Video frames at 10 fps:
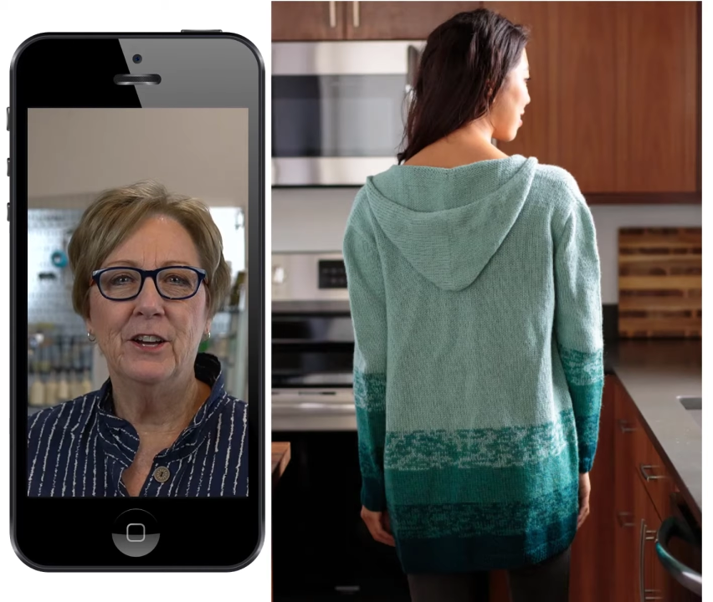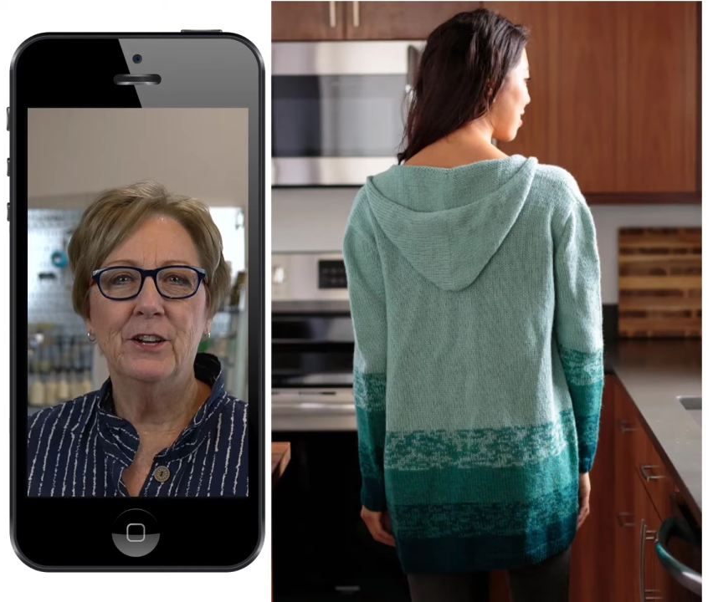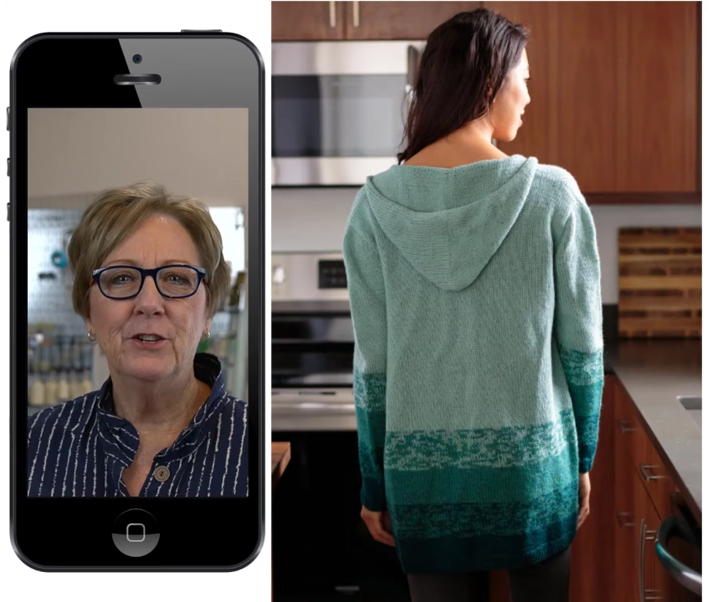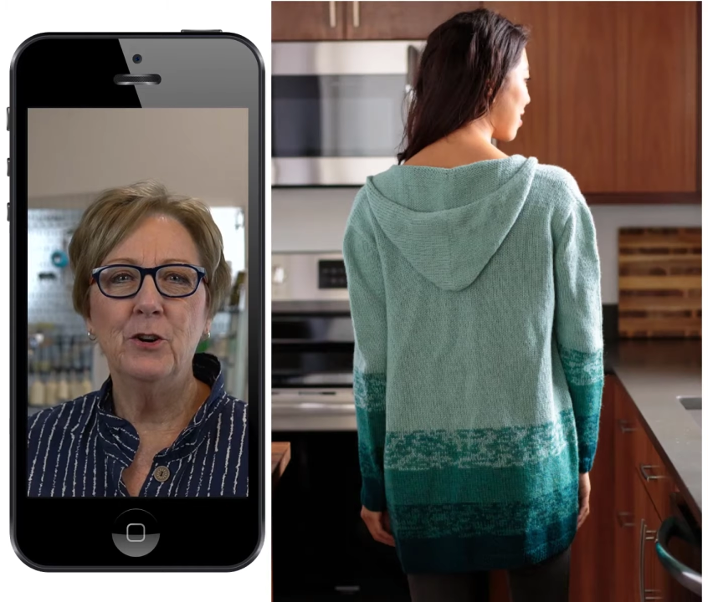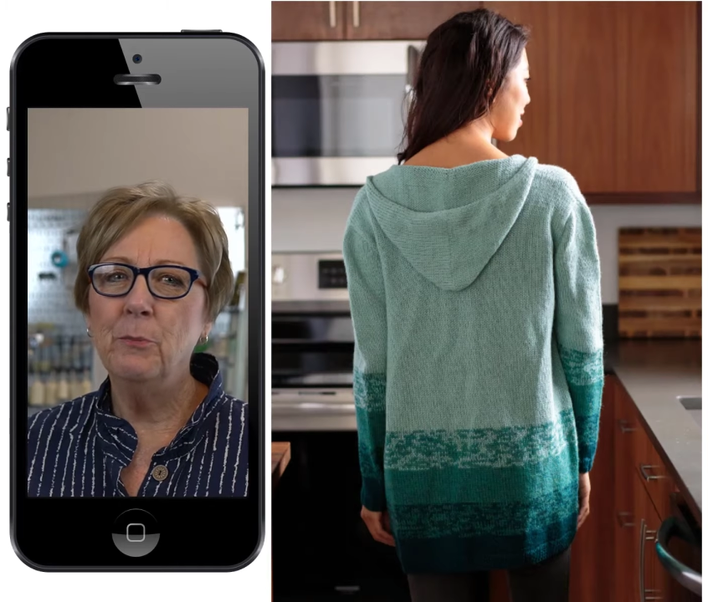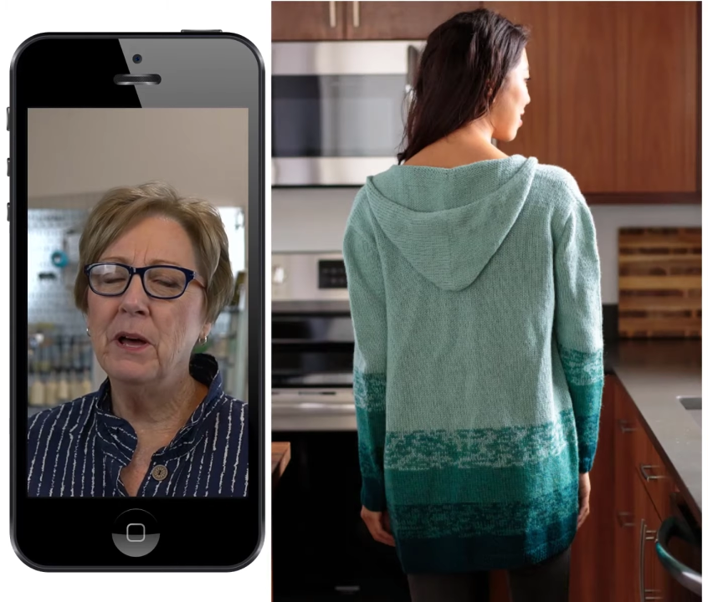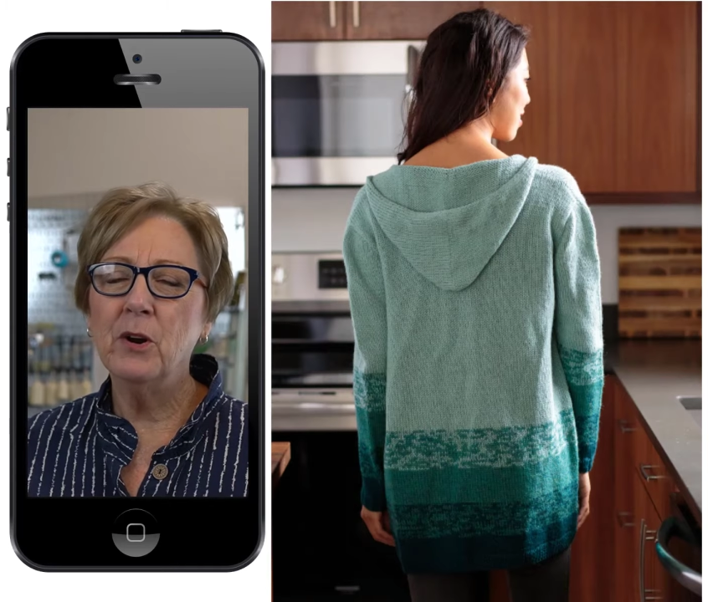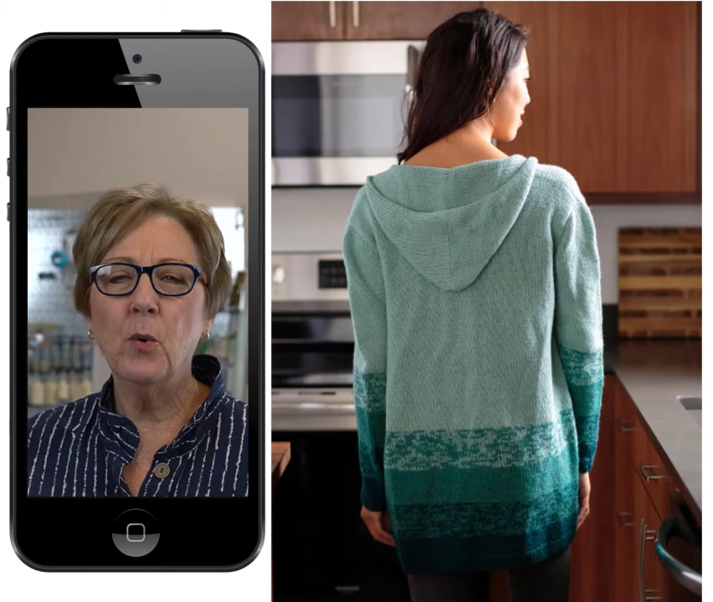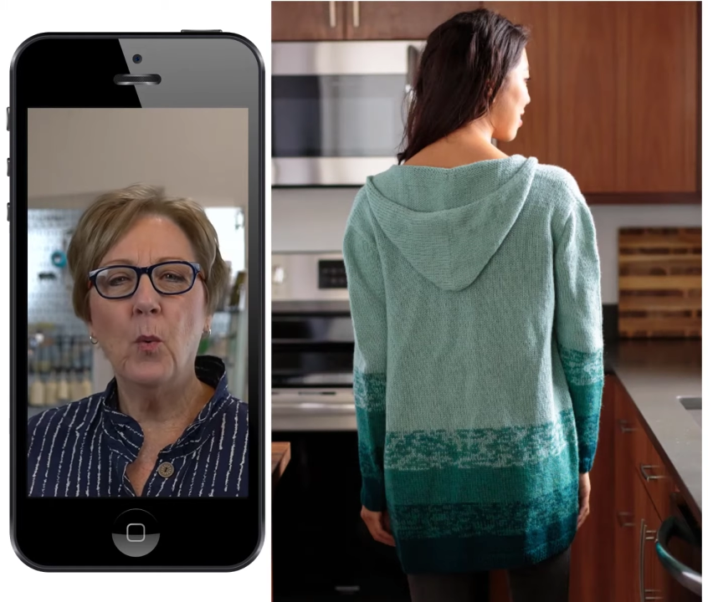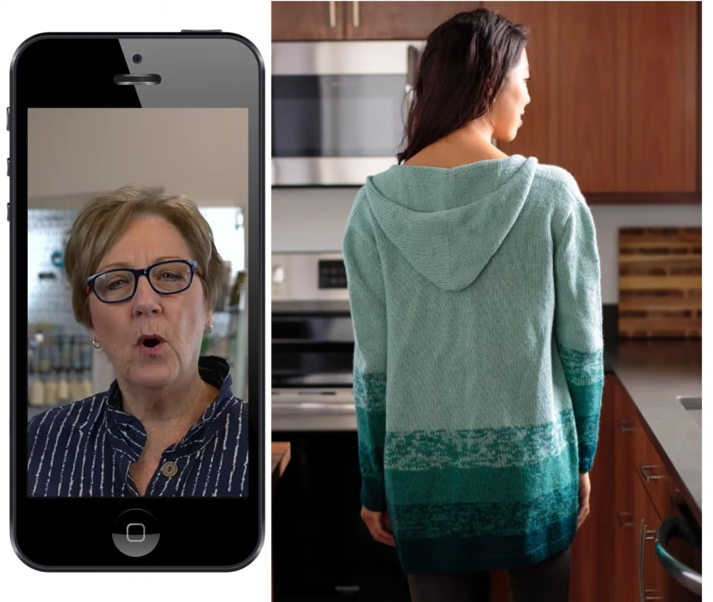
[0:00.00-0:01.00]
No
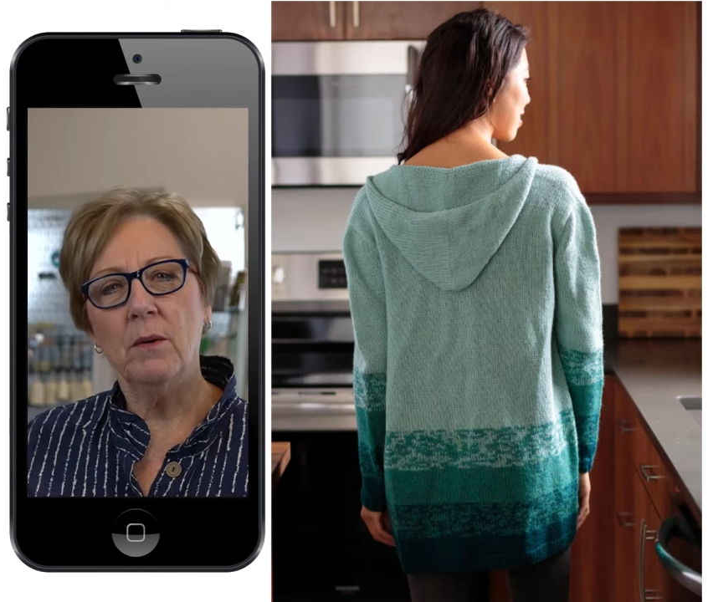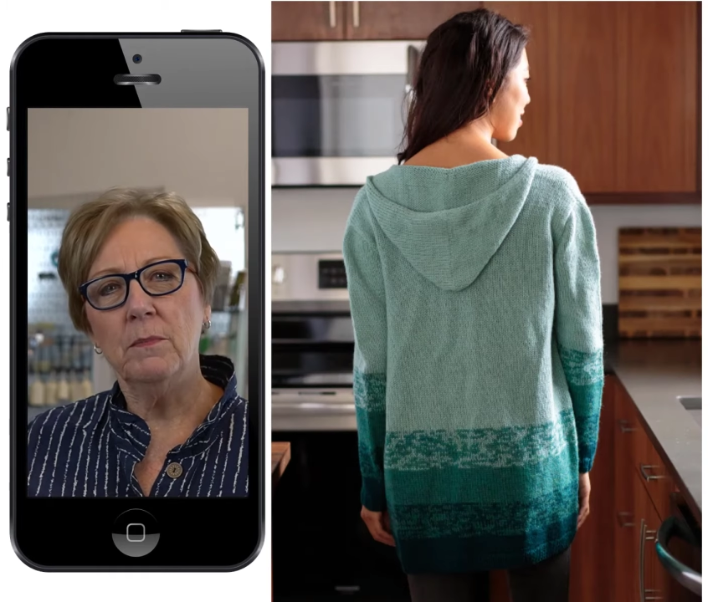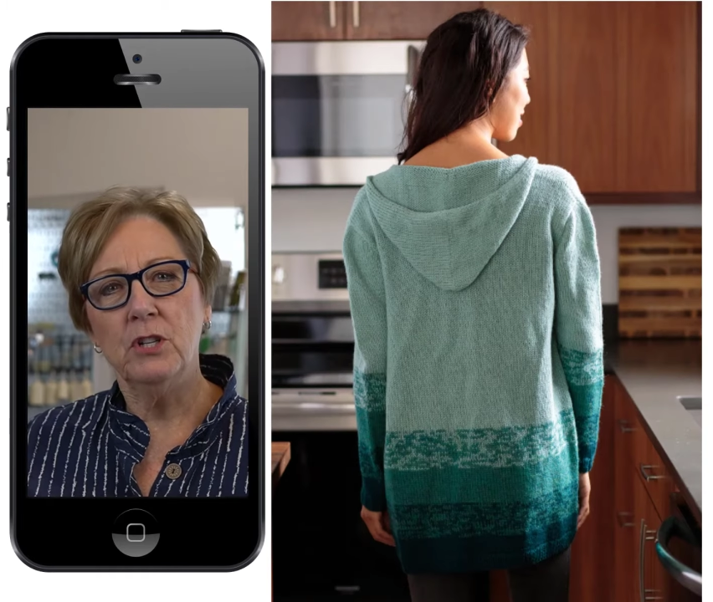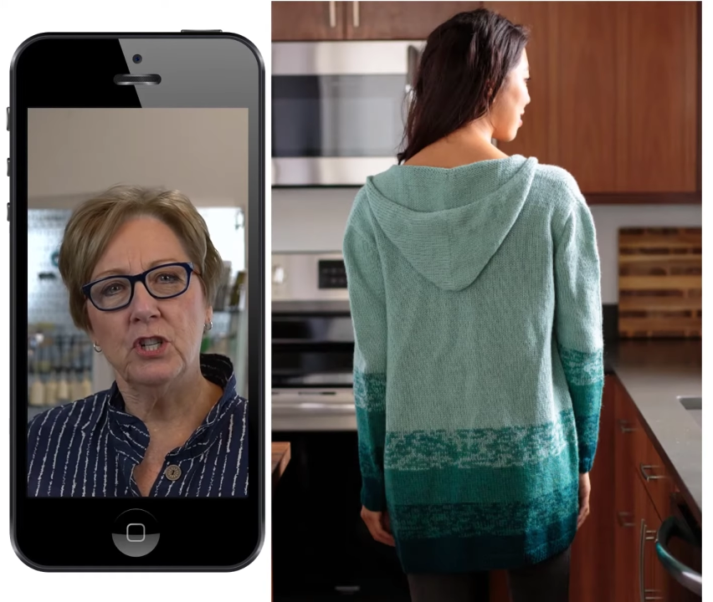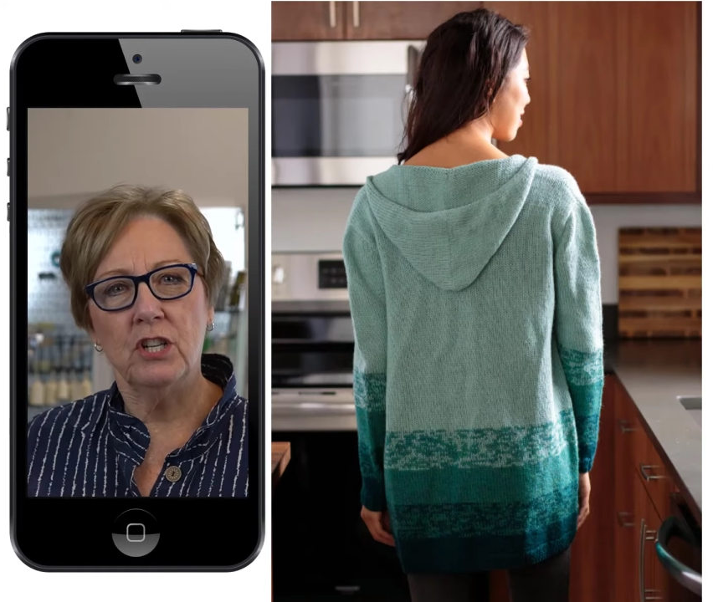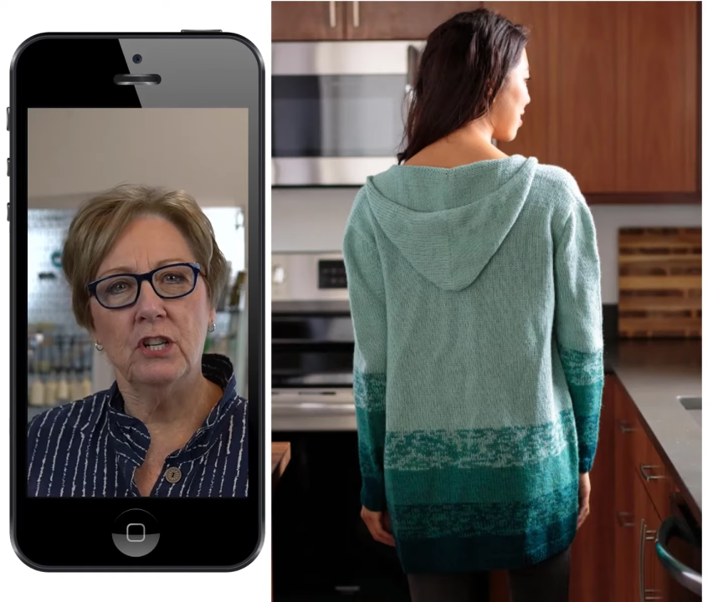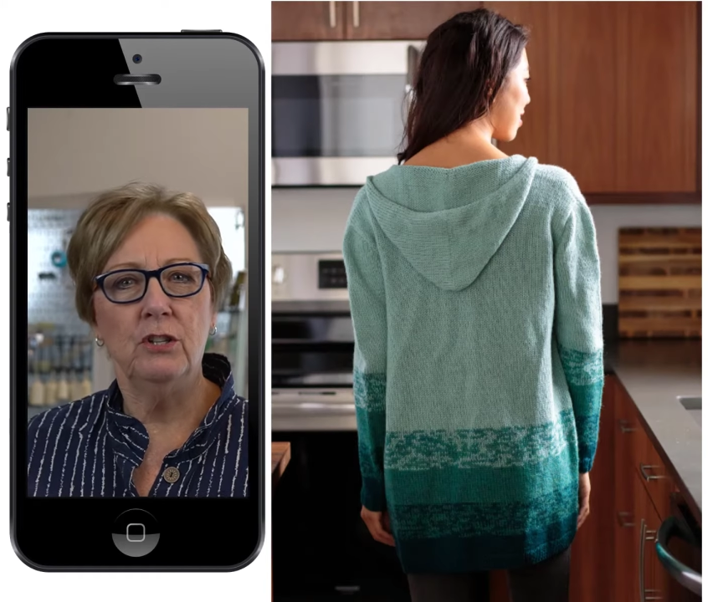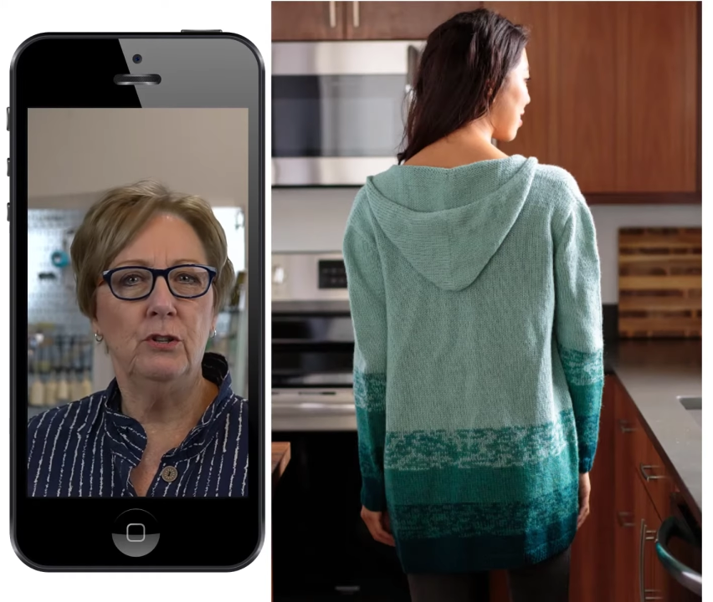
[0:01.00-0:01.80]
matter what machine